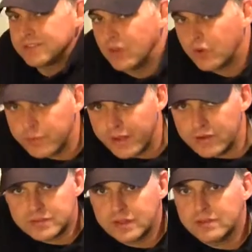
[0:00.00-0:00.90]
the solar
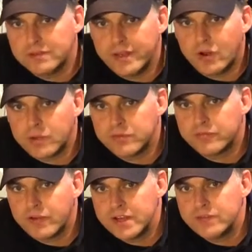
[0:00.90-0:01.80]
panels at Harbor
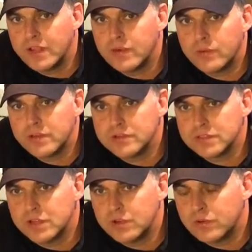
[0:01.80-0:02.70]
Freight. If you got one of those
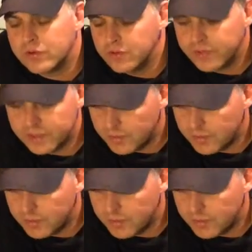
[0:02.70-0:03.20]
local, you can get